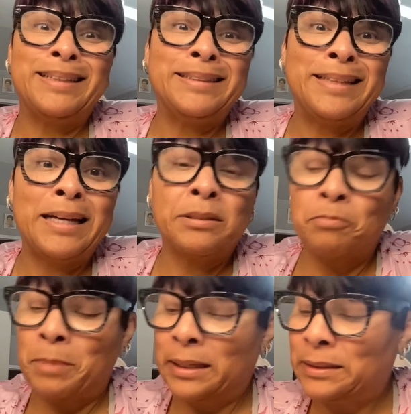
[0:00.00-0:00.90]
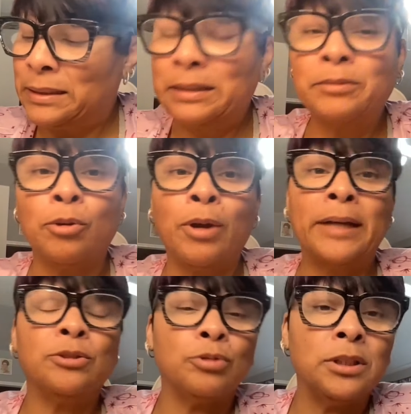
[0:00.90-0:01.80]
that's my thing.
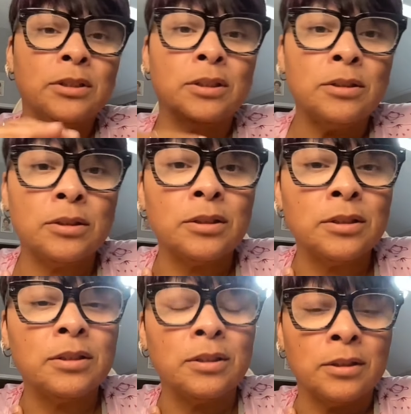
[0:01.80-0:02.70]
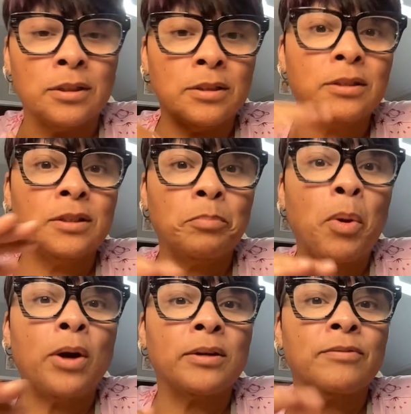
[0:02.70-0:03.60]
Okay, so th- this this this is the
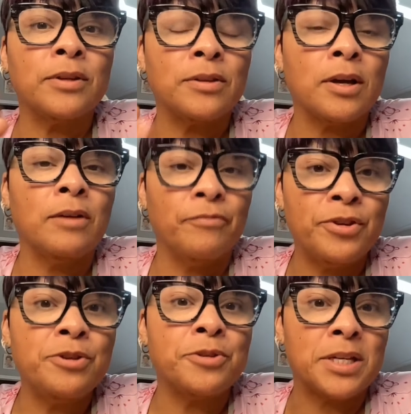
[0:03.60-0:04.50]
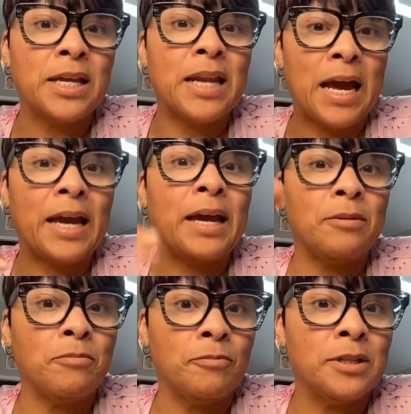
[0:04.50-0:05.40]
part of the confusion that I
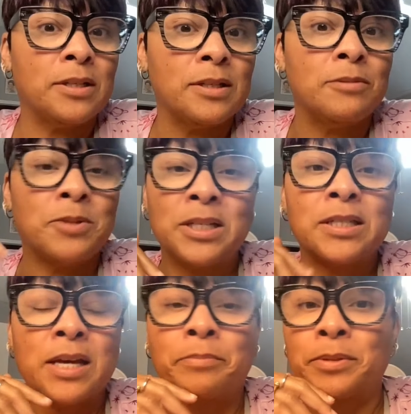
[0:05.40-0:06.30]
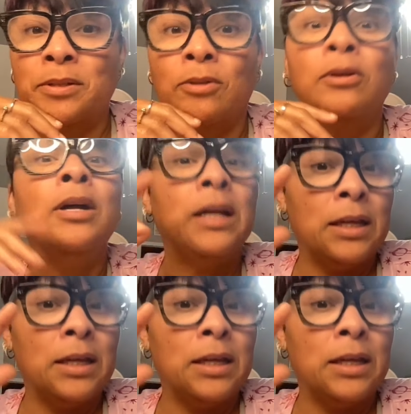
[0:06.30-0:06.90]
had with with this episode,